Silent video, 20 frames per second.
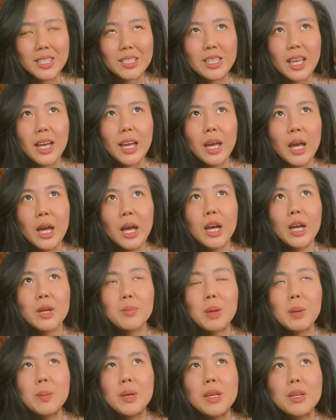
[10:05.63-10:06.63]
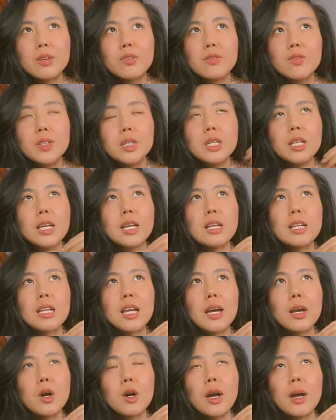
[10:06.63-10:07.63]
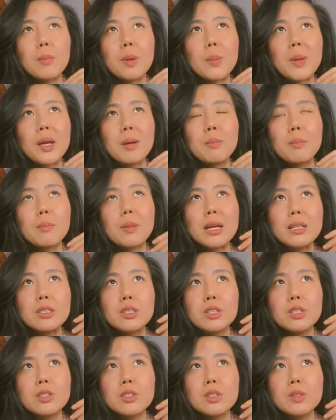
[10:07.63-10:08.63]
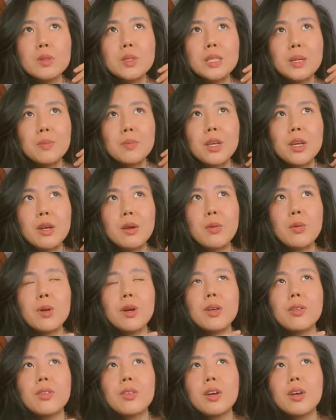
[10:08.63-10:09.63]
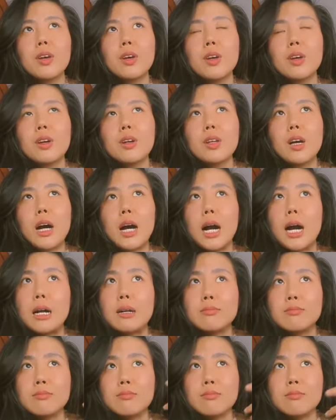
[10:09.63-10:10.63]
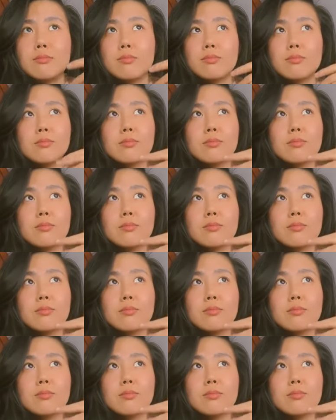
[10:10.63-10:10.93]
It's like, maybe you're feeling like, okay, maybe I'm meant to do something with um,